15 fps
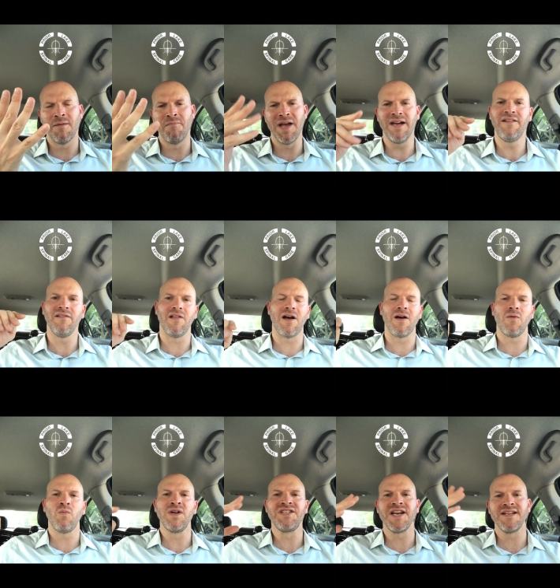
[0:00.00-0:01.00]
amygdala,
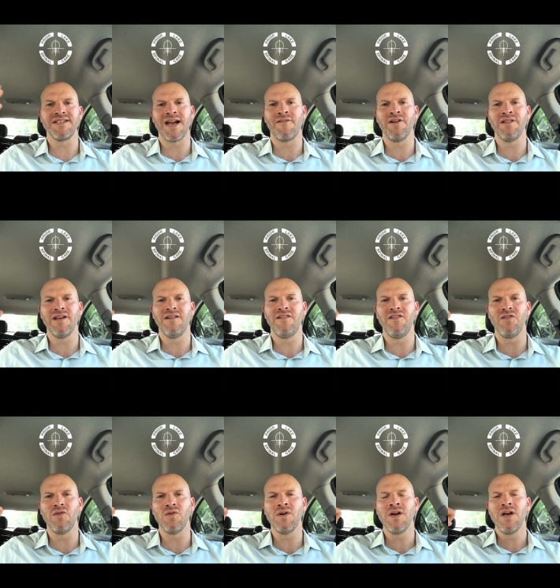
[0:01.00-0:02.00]
which has everything to
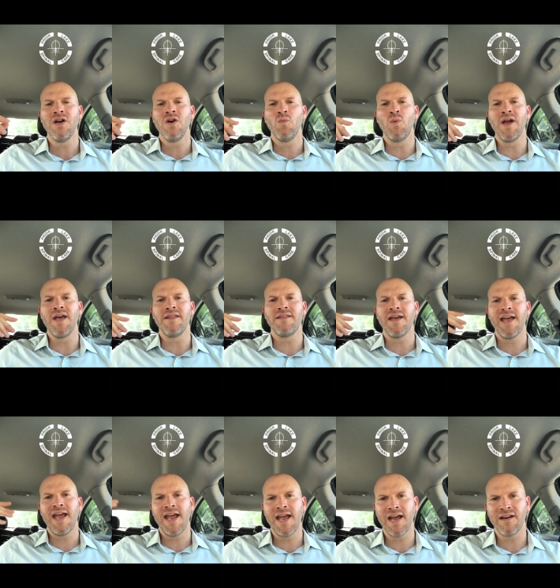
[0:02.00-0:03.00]
do with
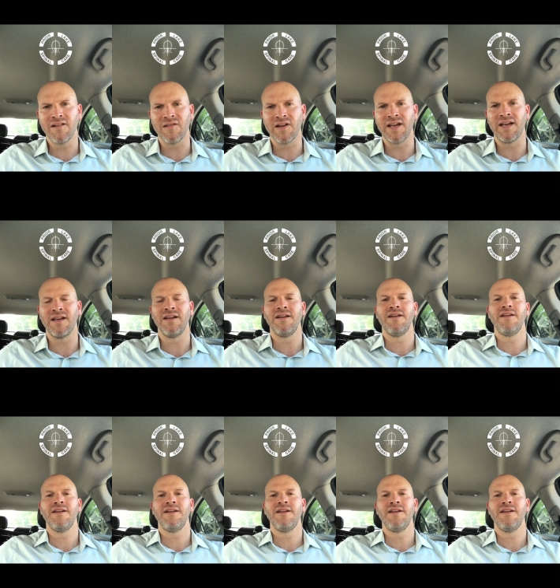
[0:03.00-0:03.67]
handling